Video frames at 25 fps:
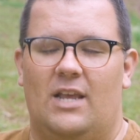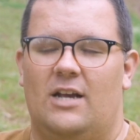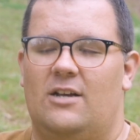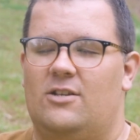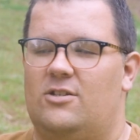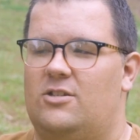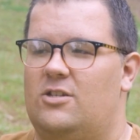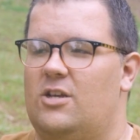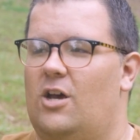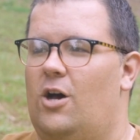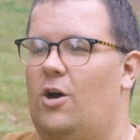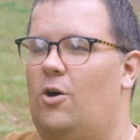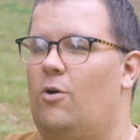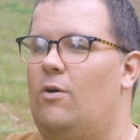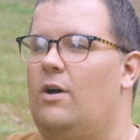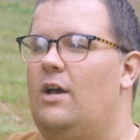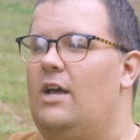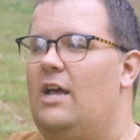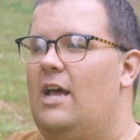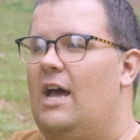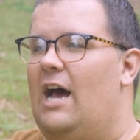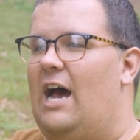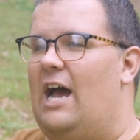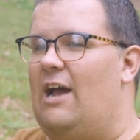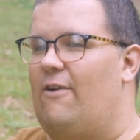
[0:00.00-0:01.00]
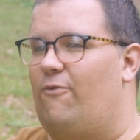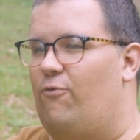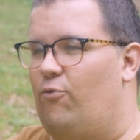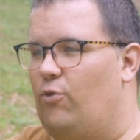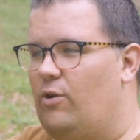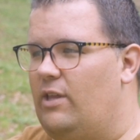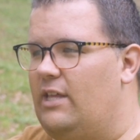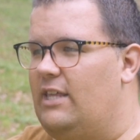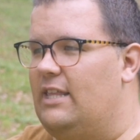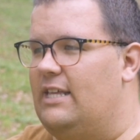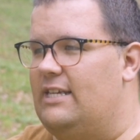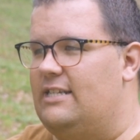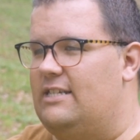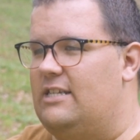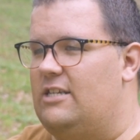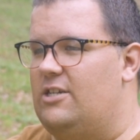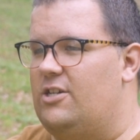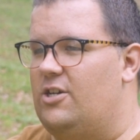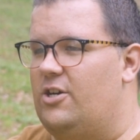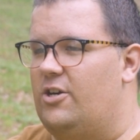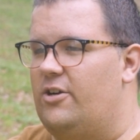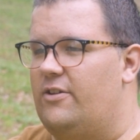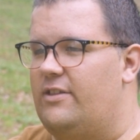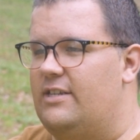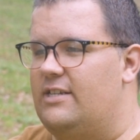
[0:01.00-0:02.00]
So I've really listened to
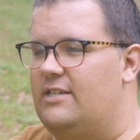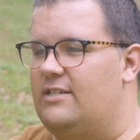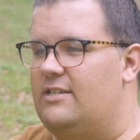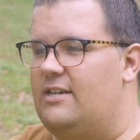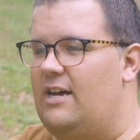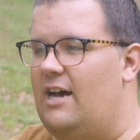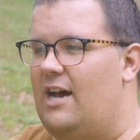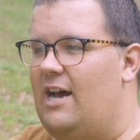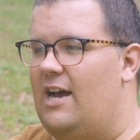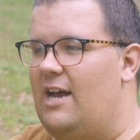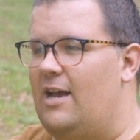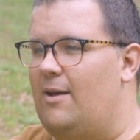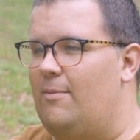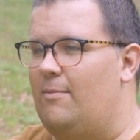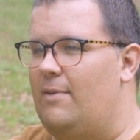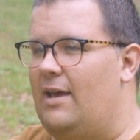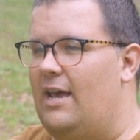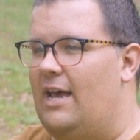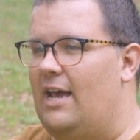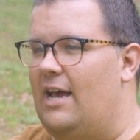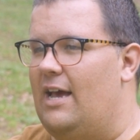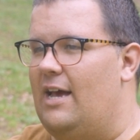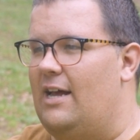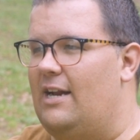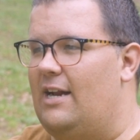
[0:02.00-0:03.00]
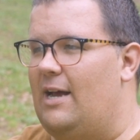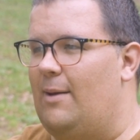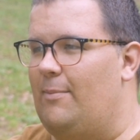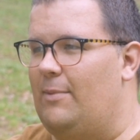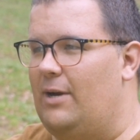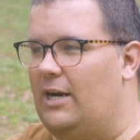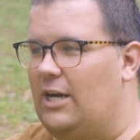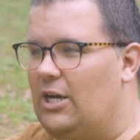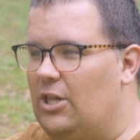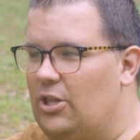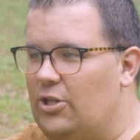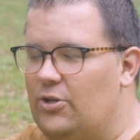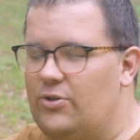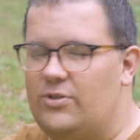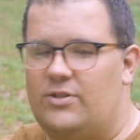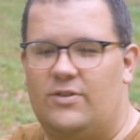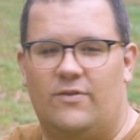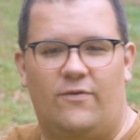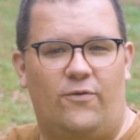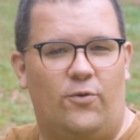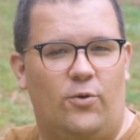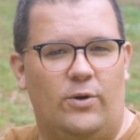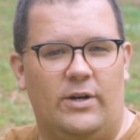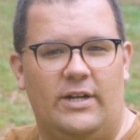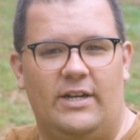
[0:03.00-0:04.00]
her this time, and I'm gonna lose the
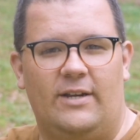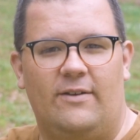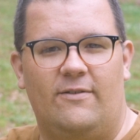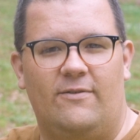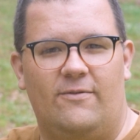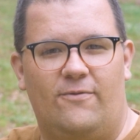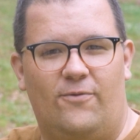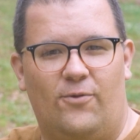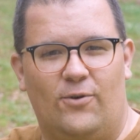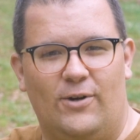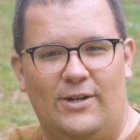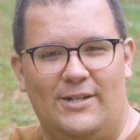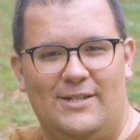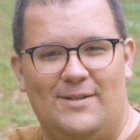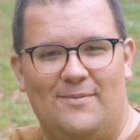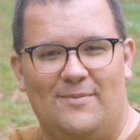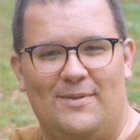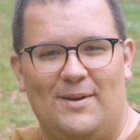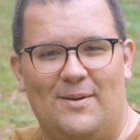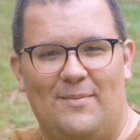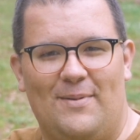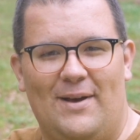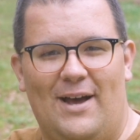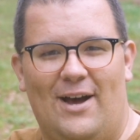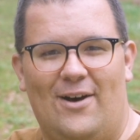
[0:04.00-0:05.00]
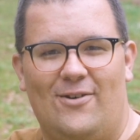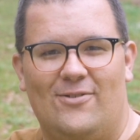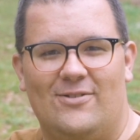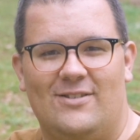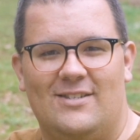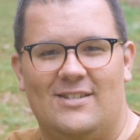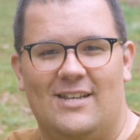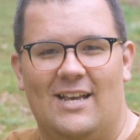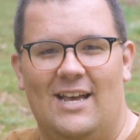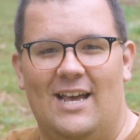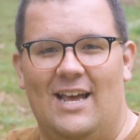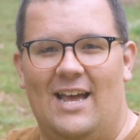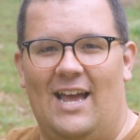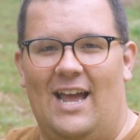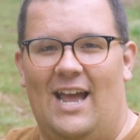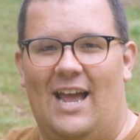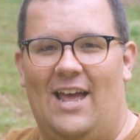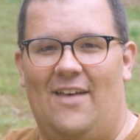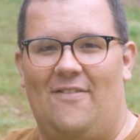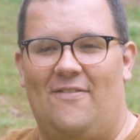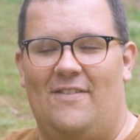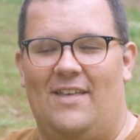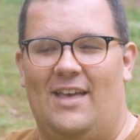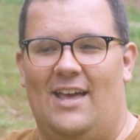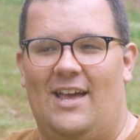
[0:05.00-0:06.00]
40 something pounds,
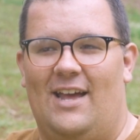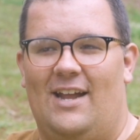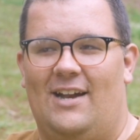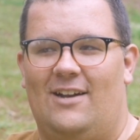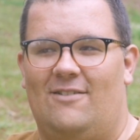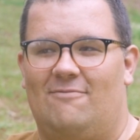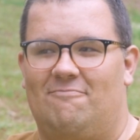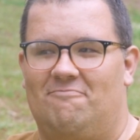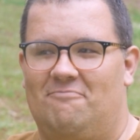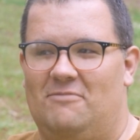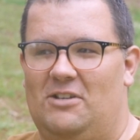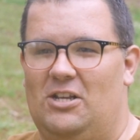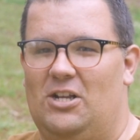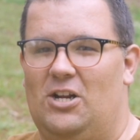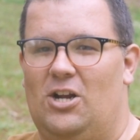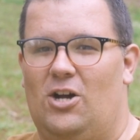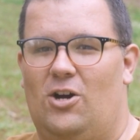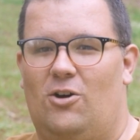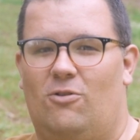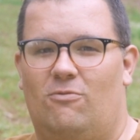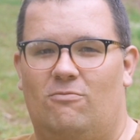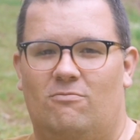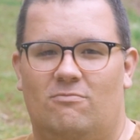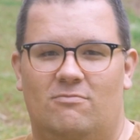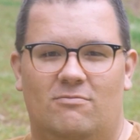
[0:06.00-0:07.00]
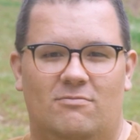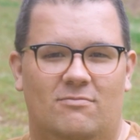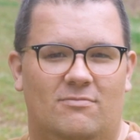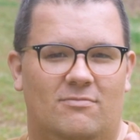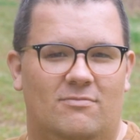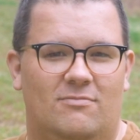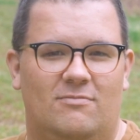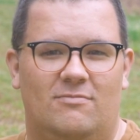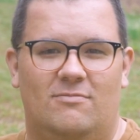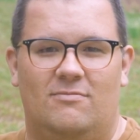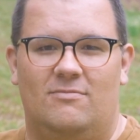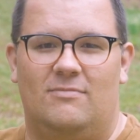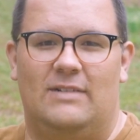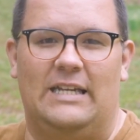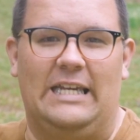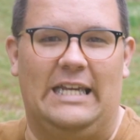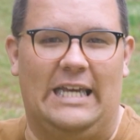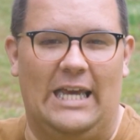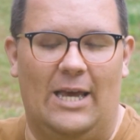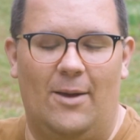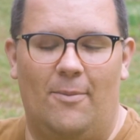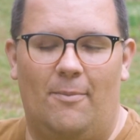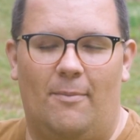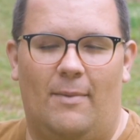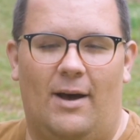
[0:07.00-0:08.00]
and then, you know,
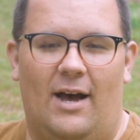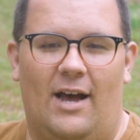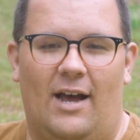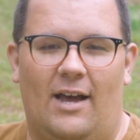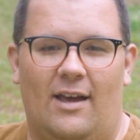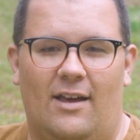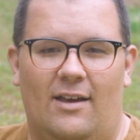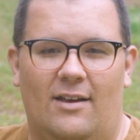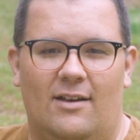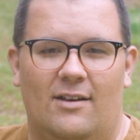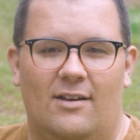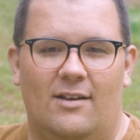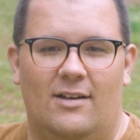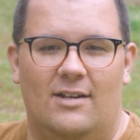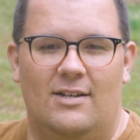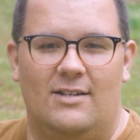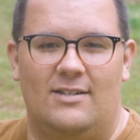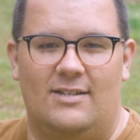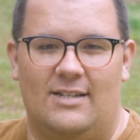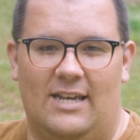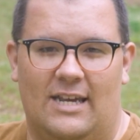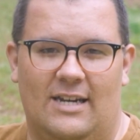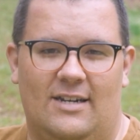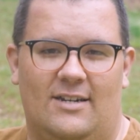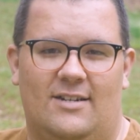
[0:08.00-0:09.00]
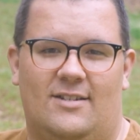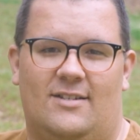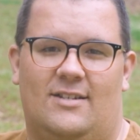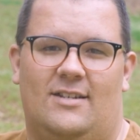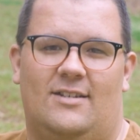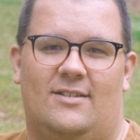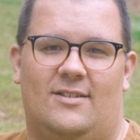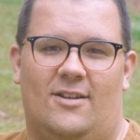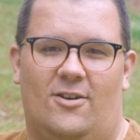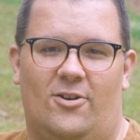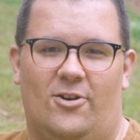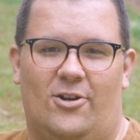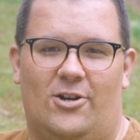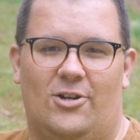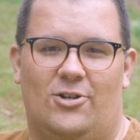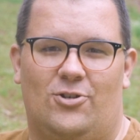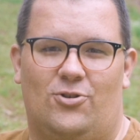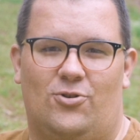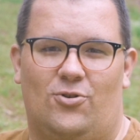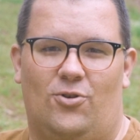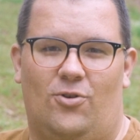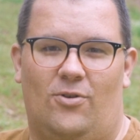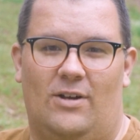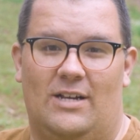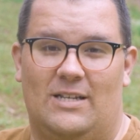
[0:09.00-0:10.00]
get my skin disease under
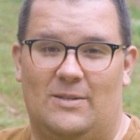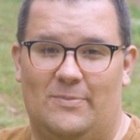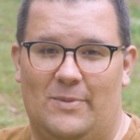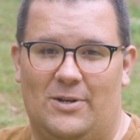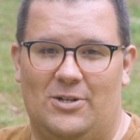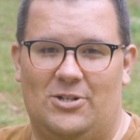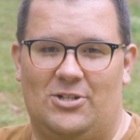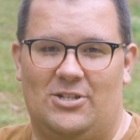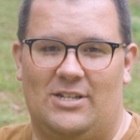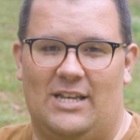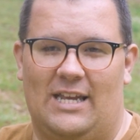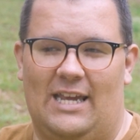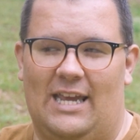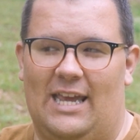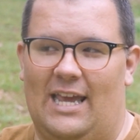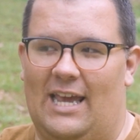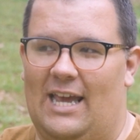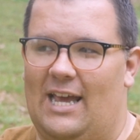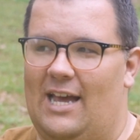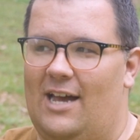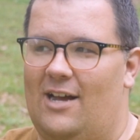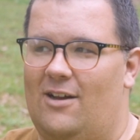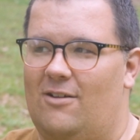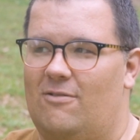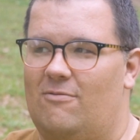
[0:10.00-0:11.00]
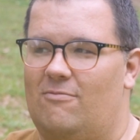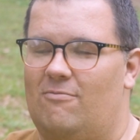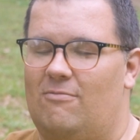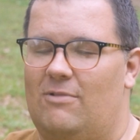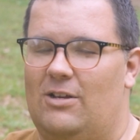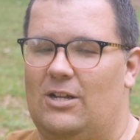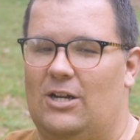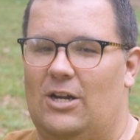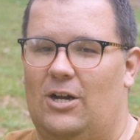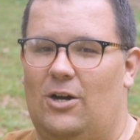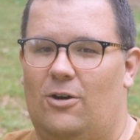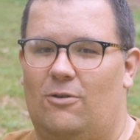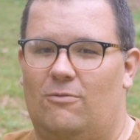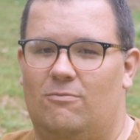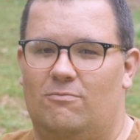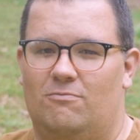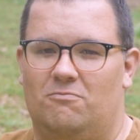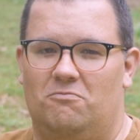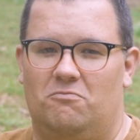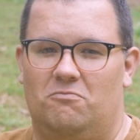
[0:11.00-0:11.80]
control as much as I can, you know,